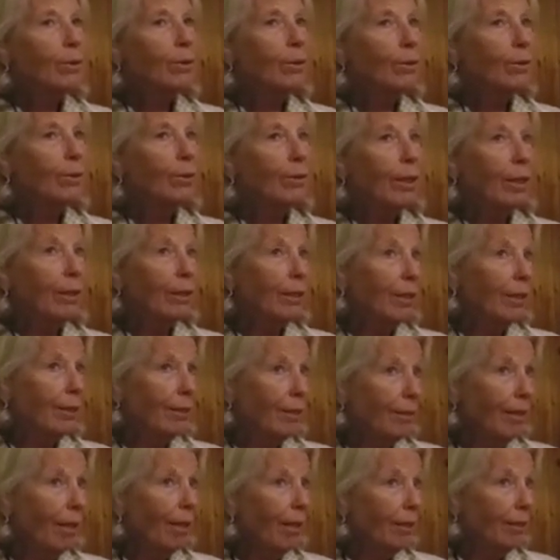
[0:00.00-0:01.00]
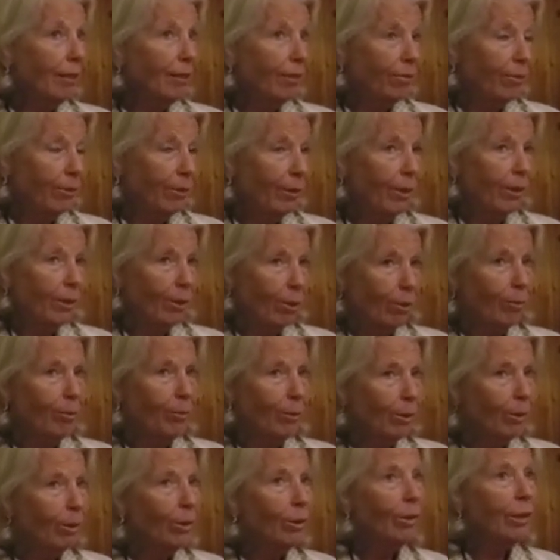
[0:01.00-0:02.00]
to understand first
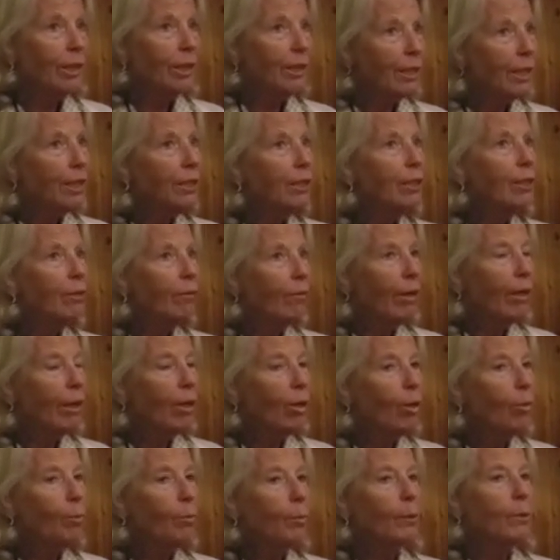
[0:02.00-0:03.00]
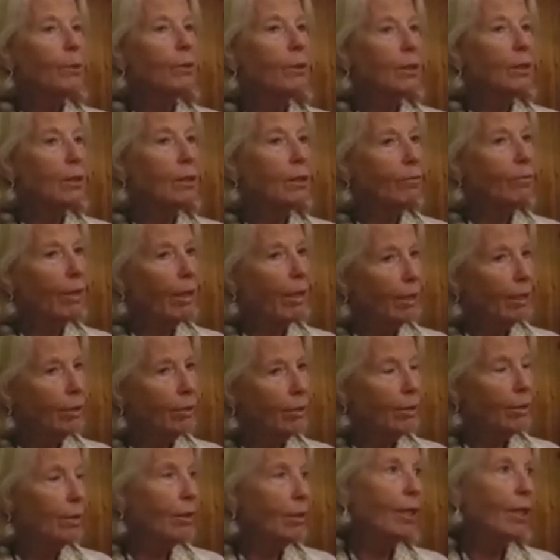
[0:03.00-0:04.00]
of all, and then develop these
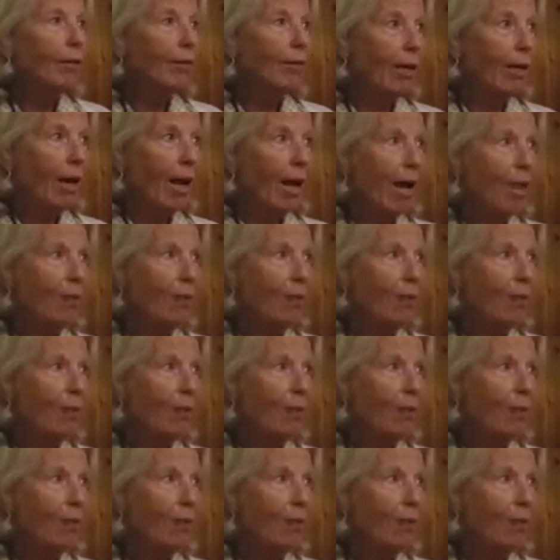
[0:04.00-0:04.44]
values in our